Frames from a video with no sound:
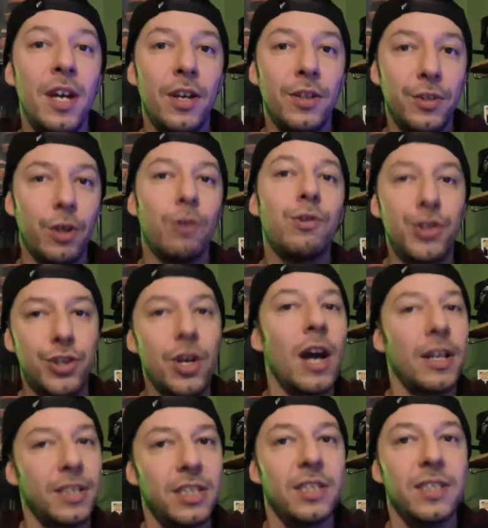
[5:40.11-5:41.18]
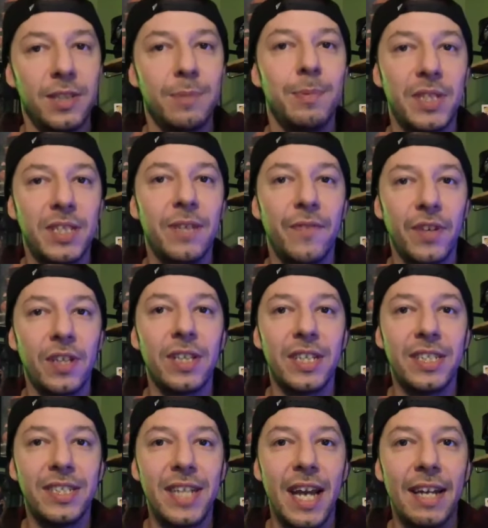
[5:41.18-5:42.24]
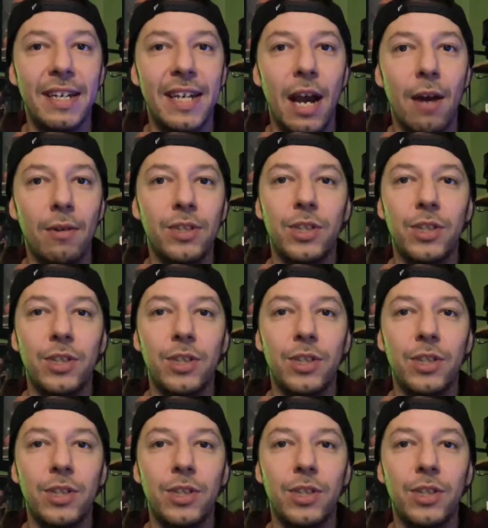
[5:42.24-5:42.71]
those shots specifically stand out.